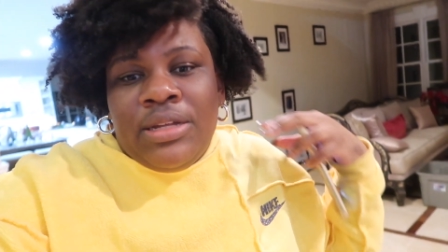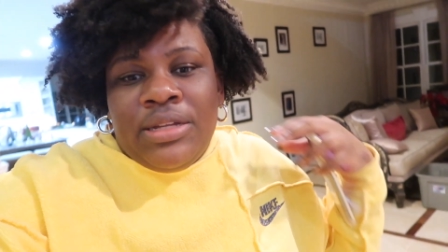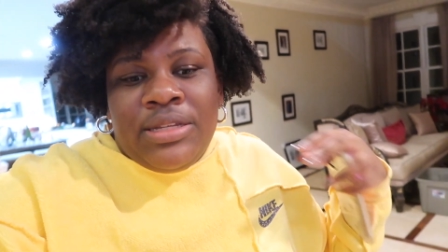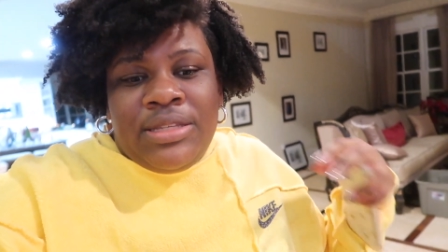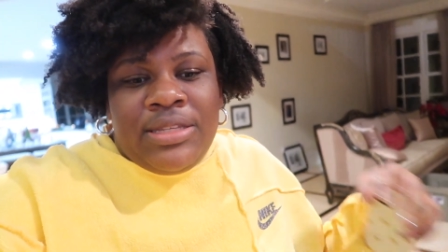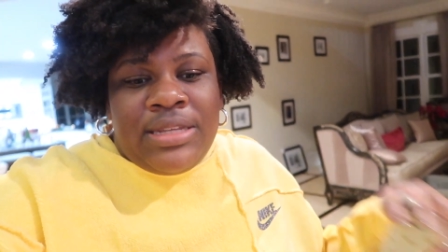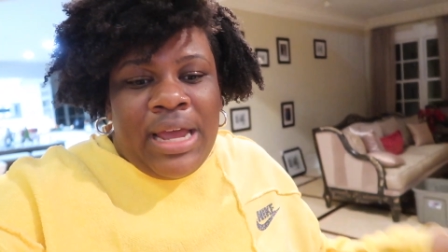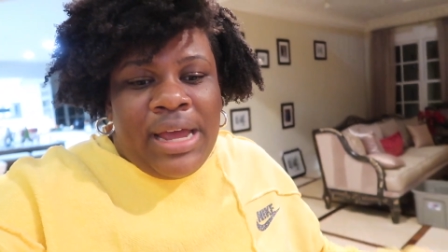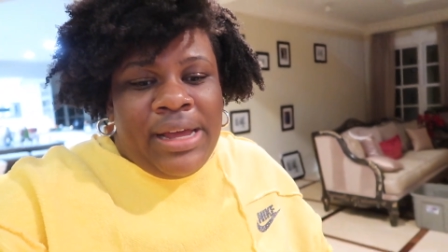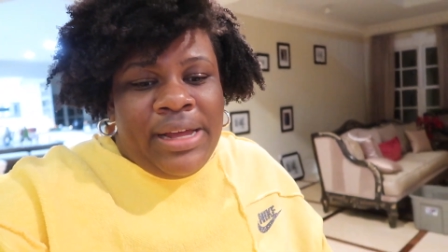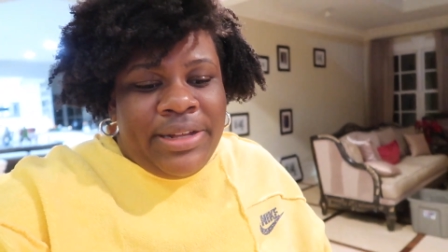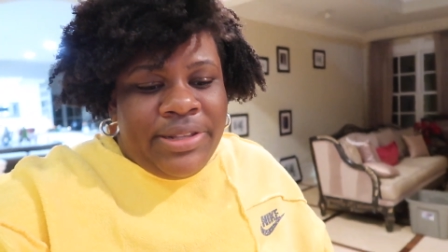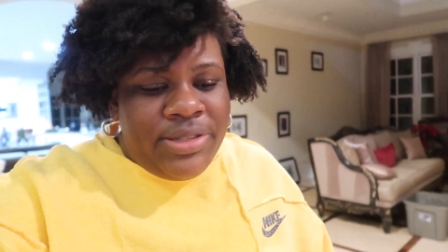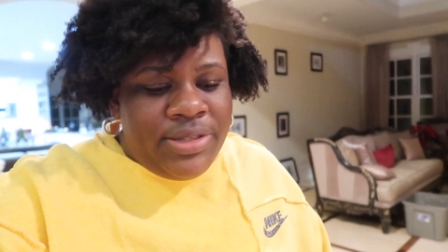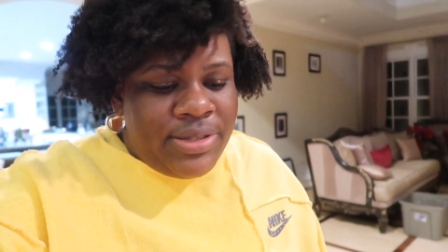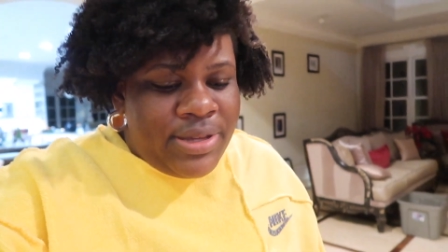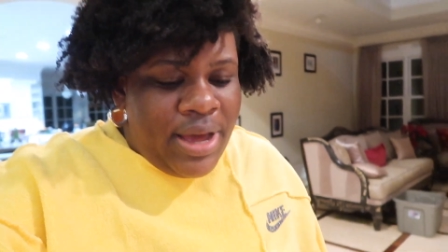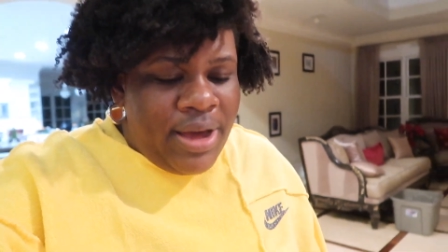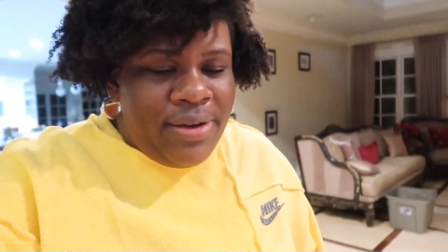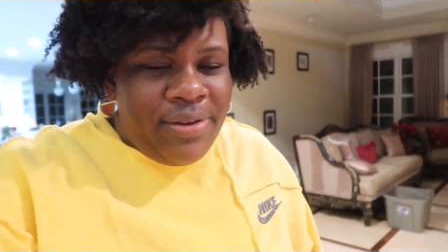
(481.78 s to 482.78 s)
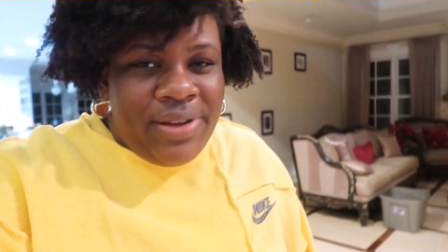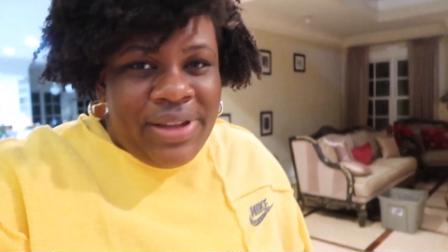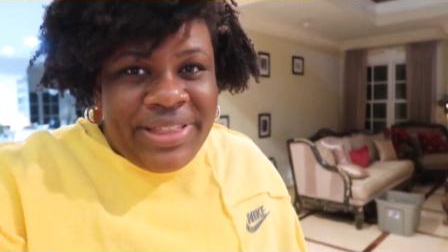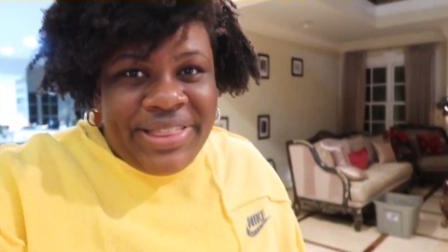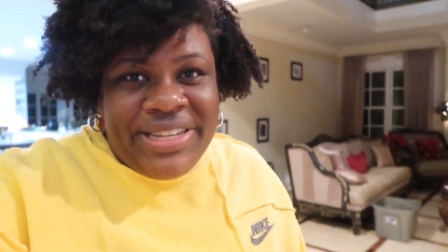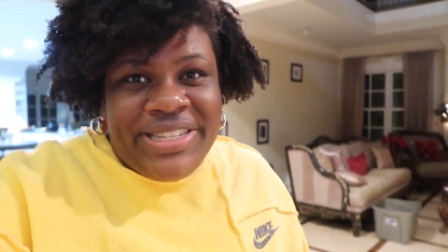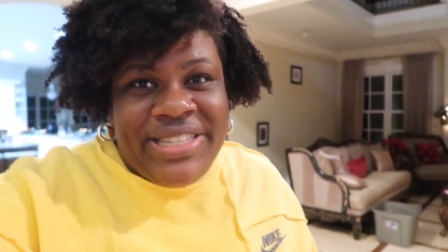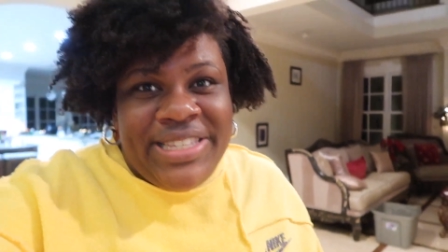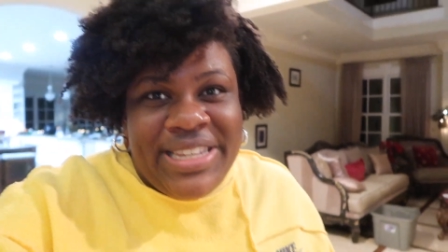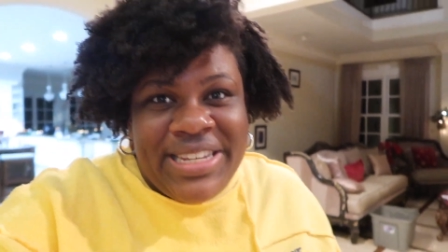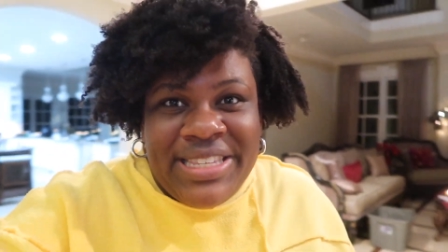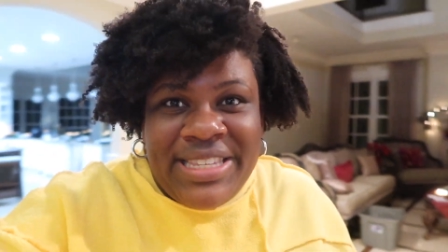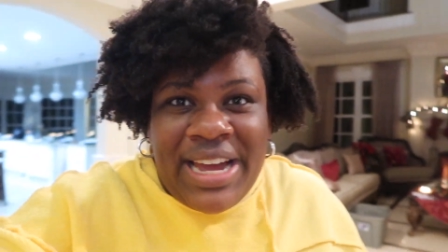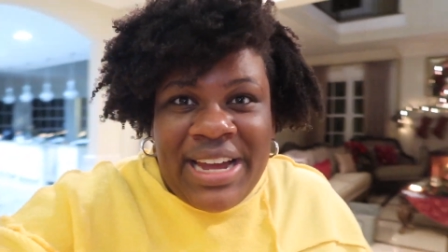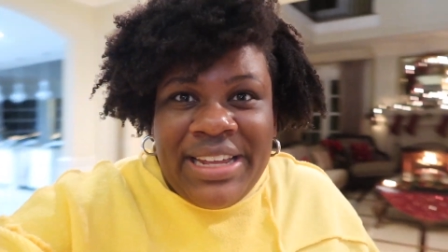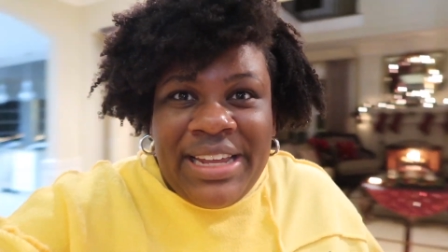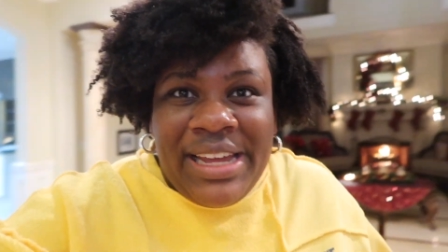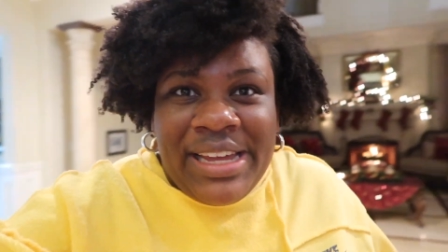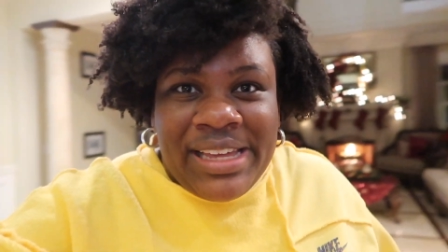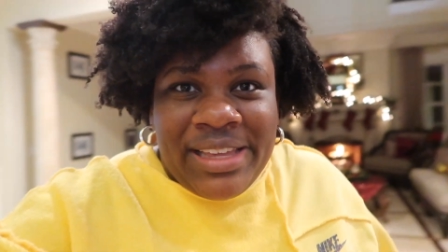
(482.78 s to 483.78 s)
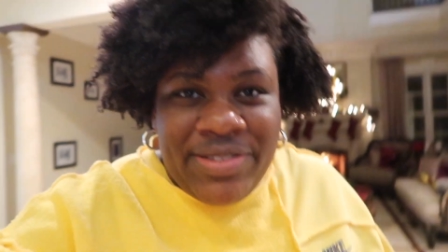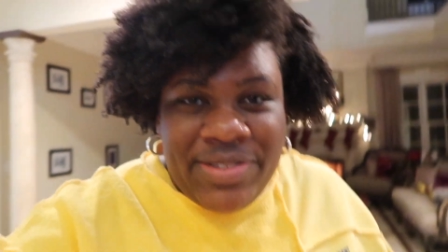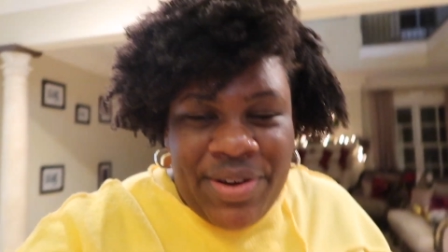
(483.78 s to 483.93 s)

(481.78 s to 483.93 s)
stand. So this is exciting.